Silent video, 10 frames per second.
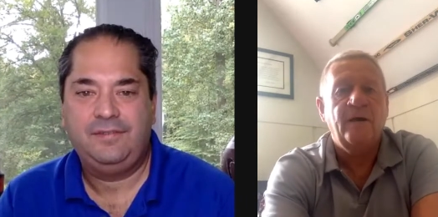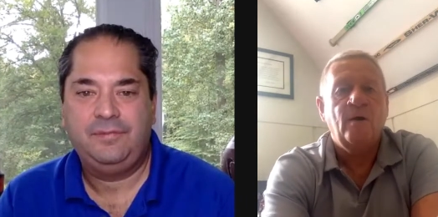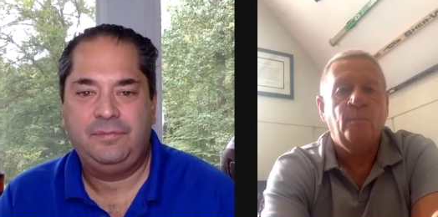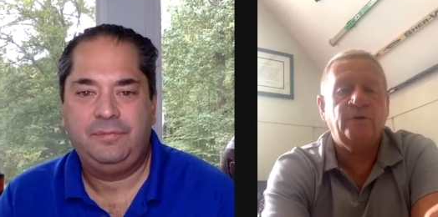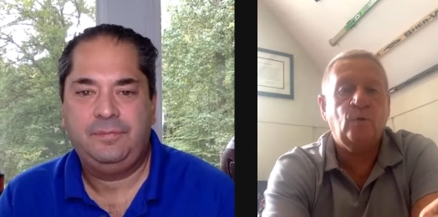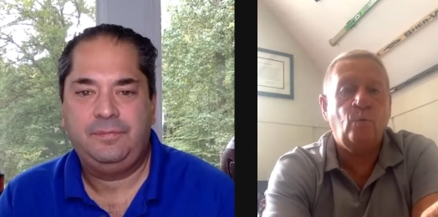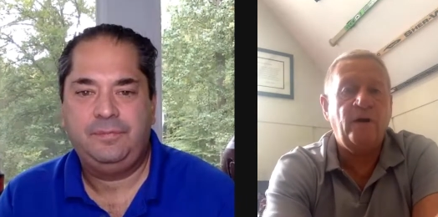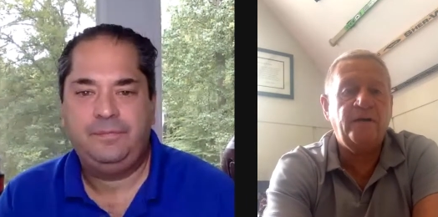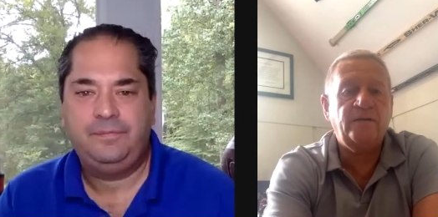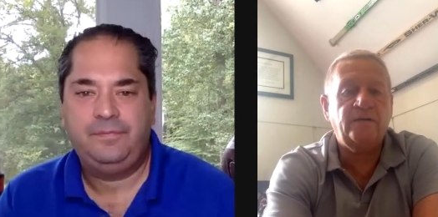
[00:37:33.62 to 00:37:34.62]
Speaker 1: but the
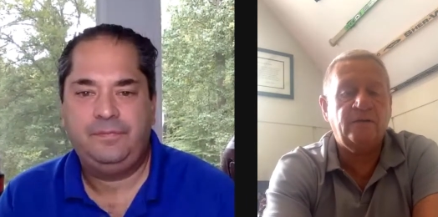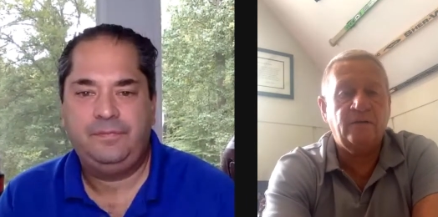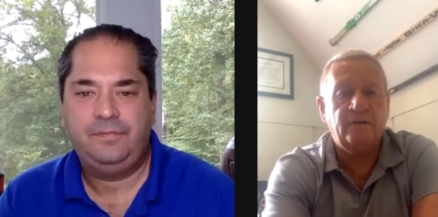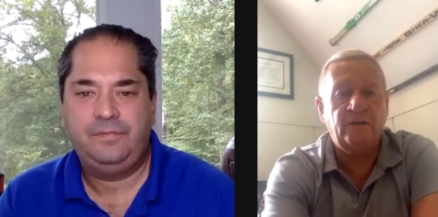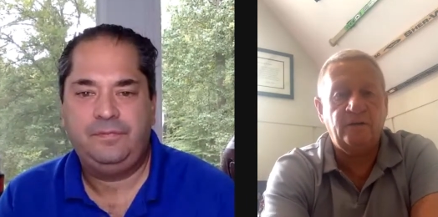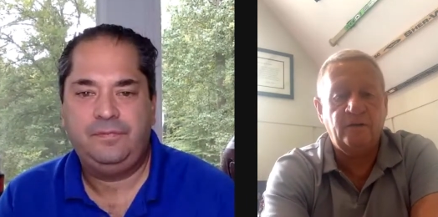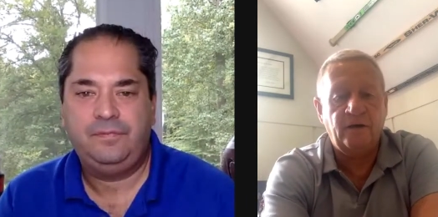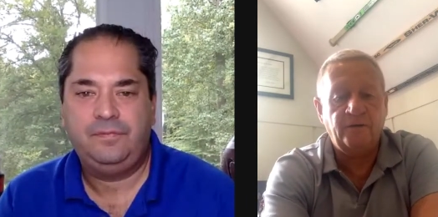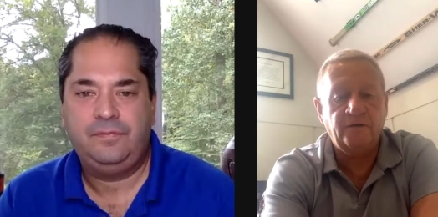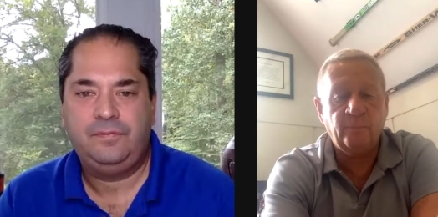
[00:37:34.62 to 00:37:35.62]
way that that
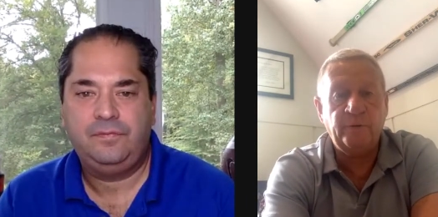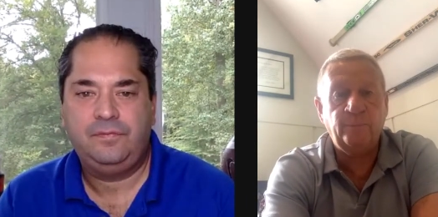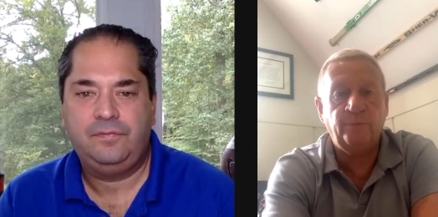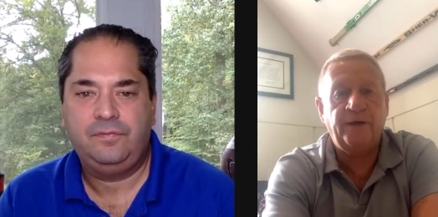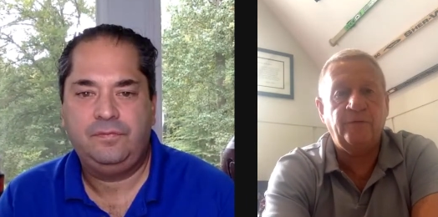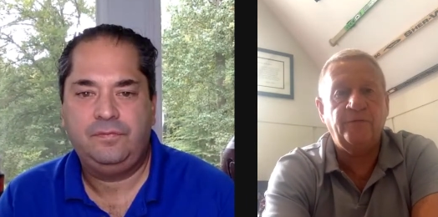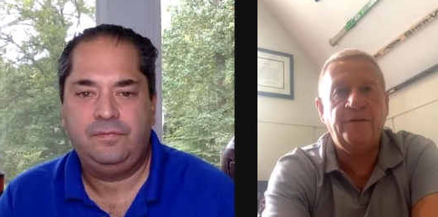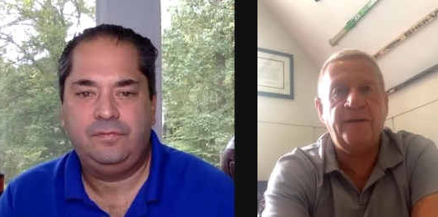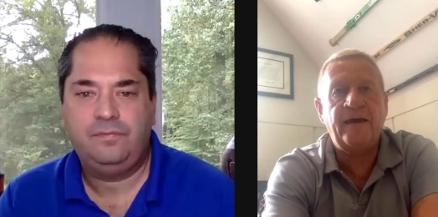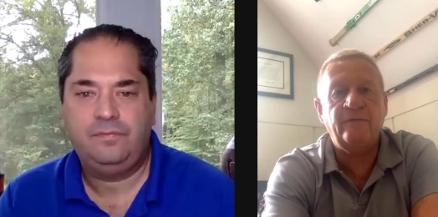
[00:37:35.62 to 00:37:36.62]
uh, young people now
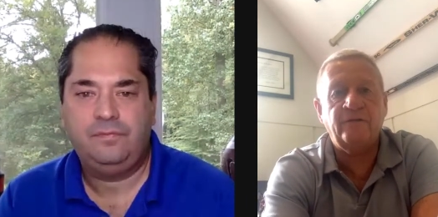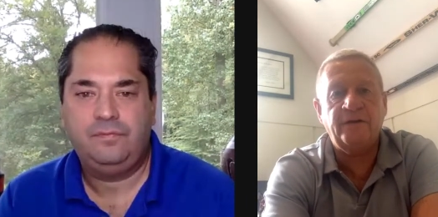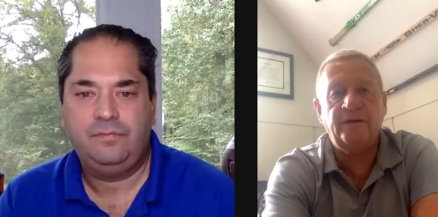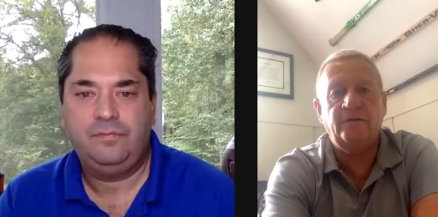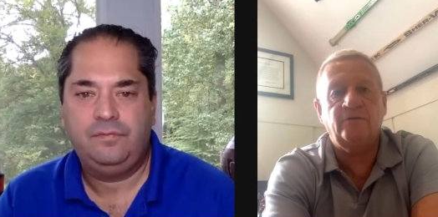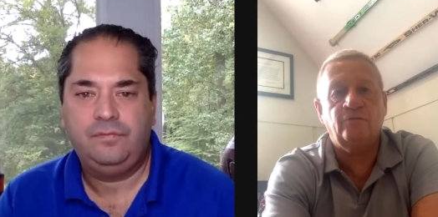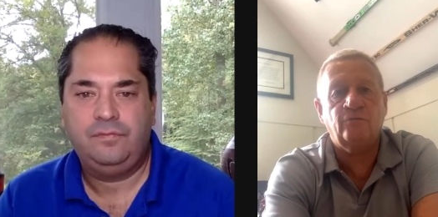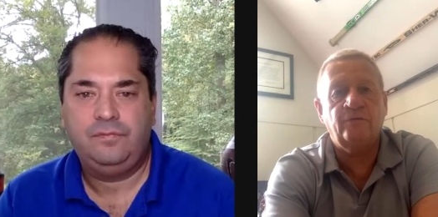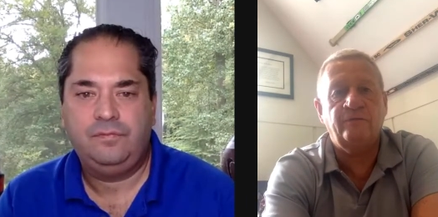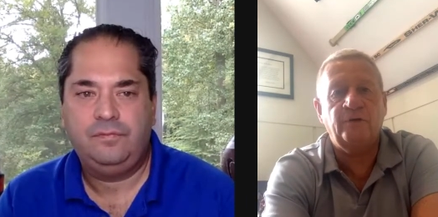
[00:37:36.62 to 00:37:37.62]
navigate
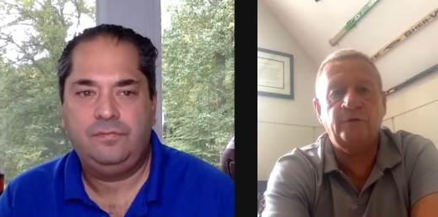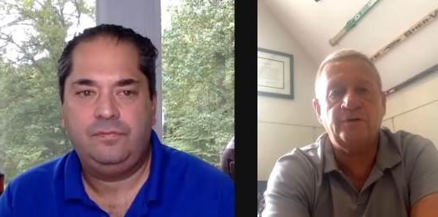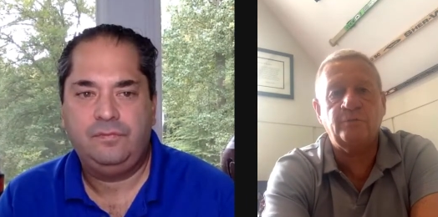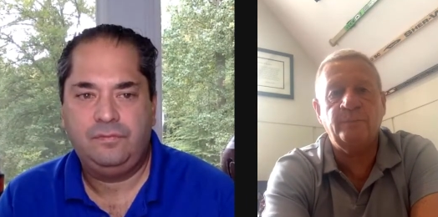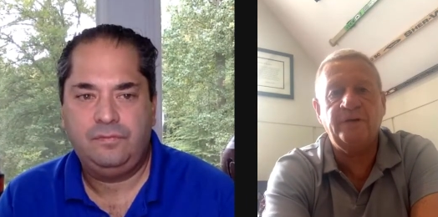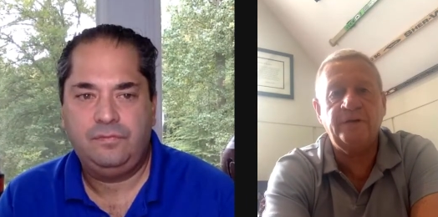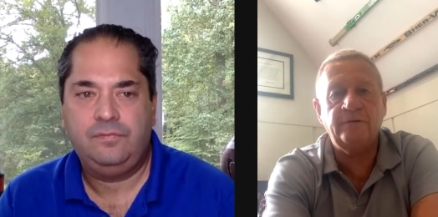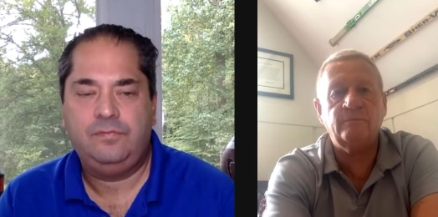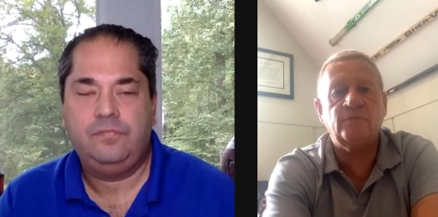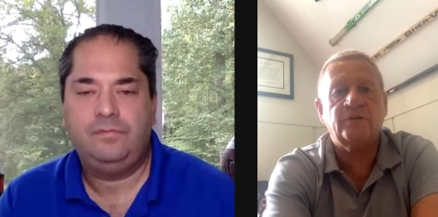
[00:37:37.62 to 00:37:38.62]
through the various
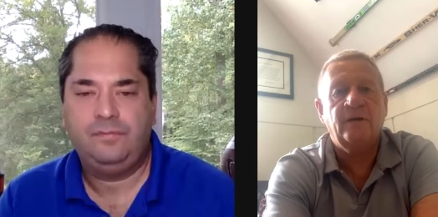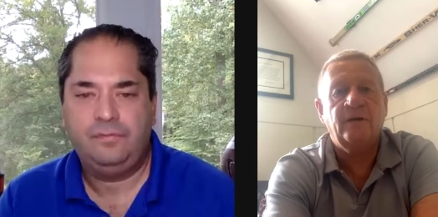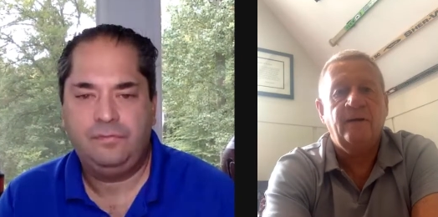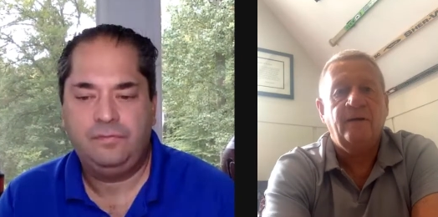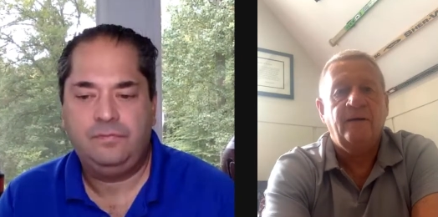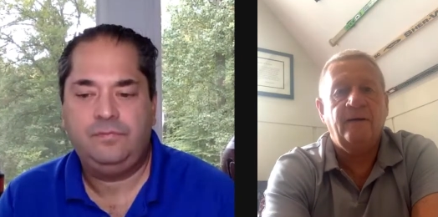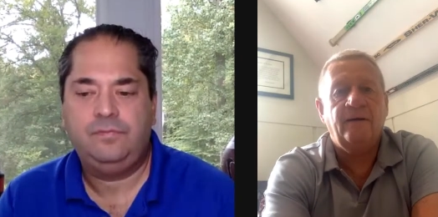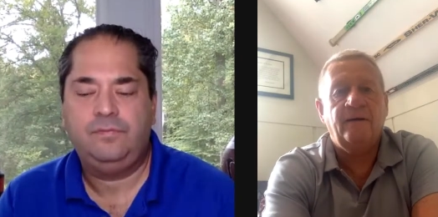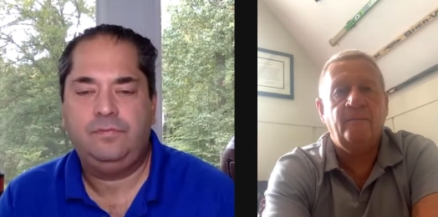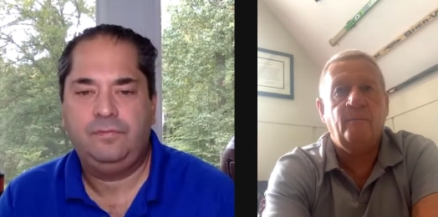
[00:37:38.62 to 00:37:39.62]
mediums,
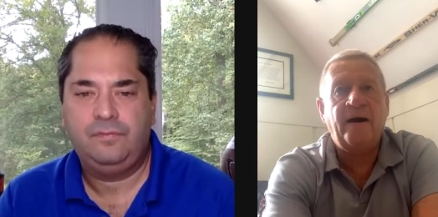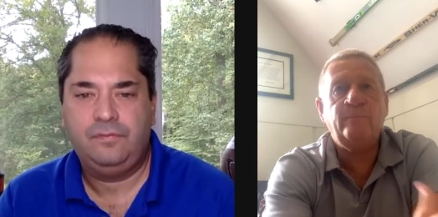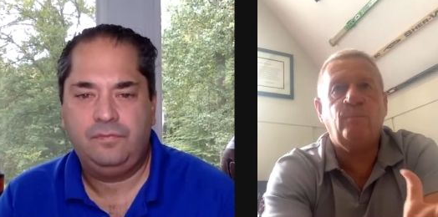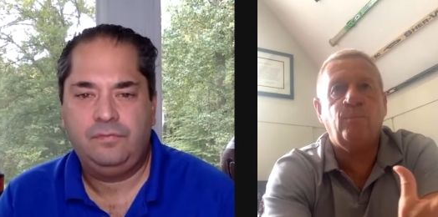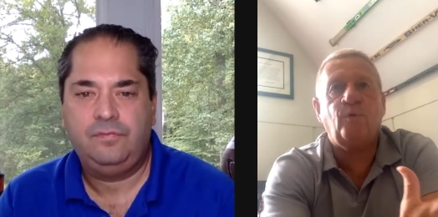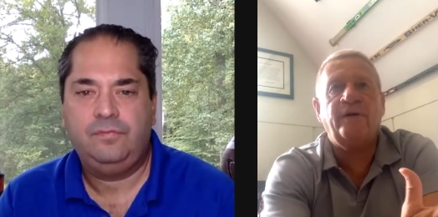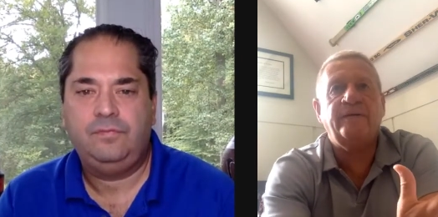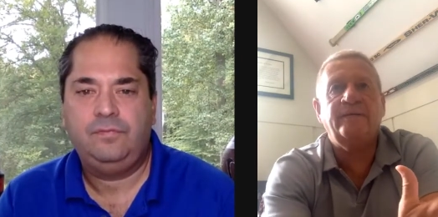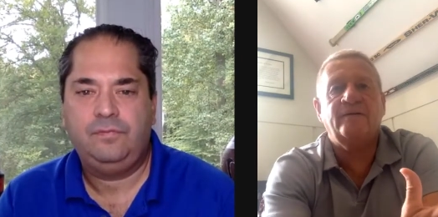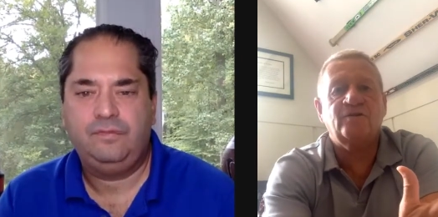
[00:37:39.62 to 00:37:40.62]
uh, my
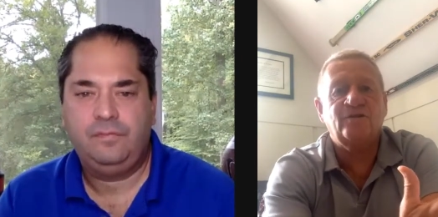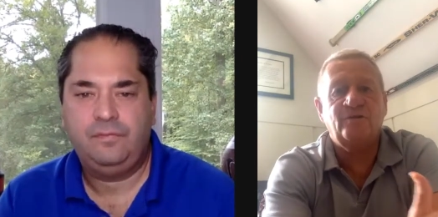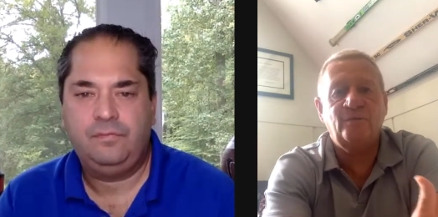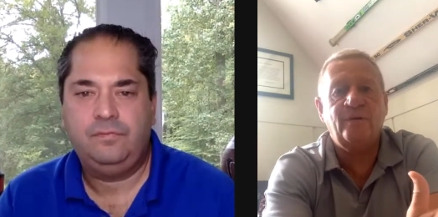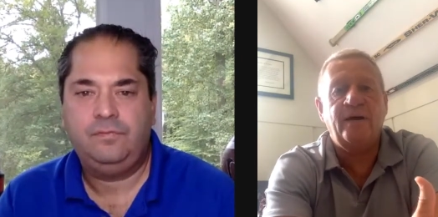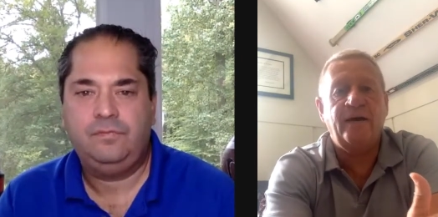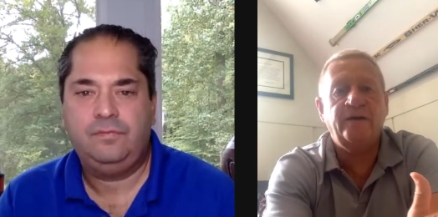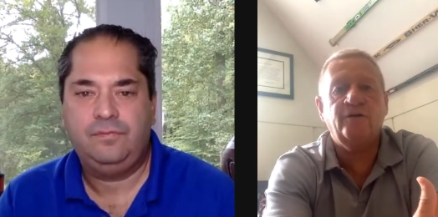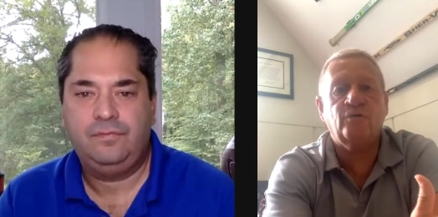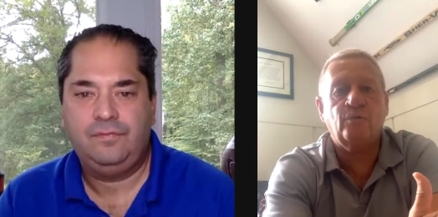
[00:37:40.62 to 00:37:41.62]
brain doesn't do that. I
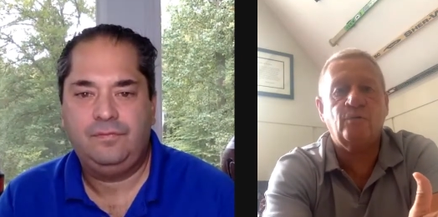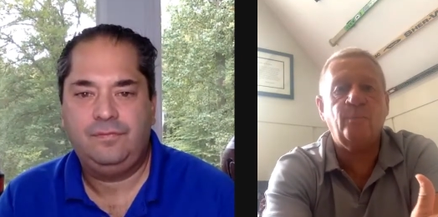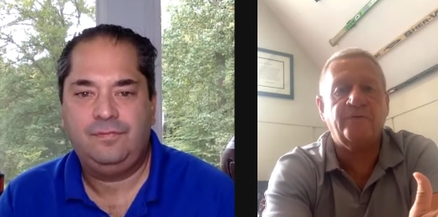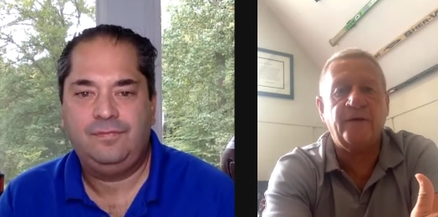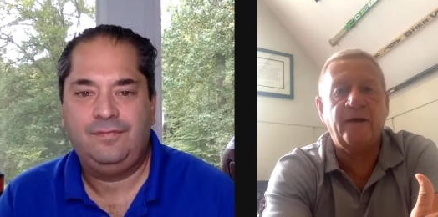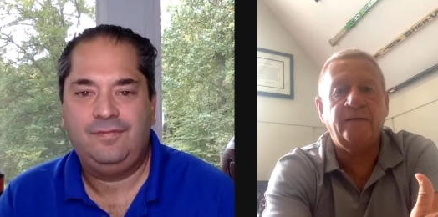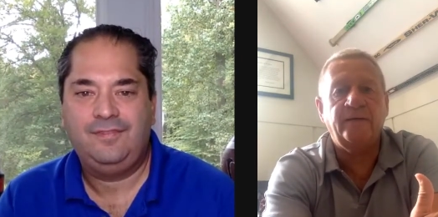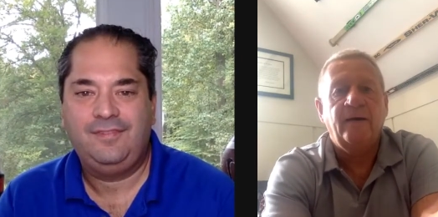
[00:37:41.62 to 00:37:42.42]
didn't grow up with that.